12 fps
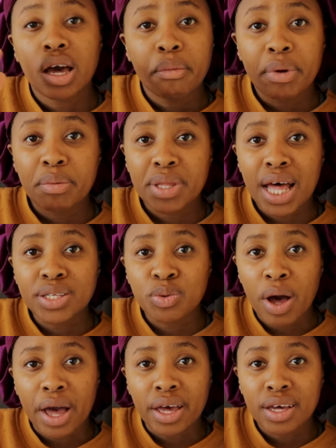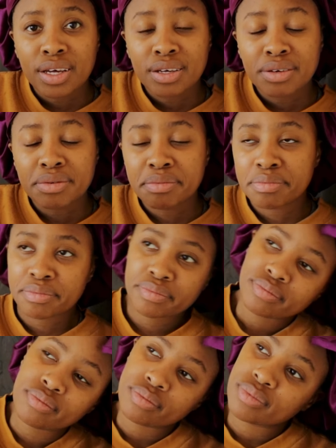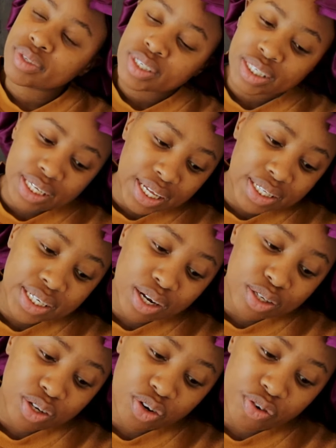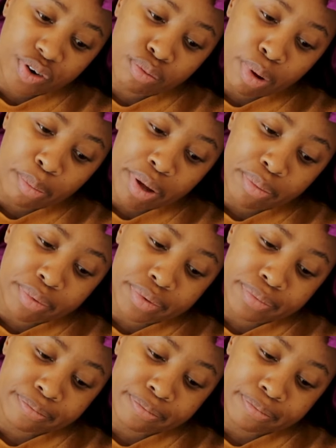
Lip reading: Maybe that's why. Because I had said I was going to read my Bible.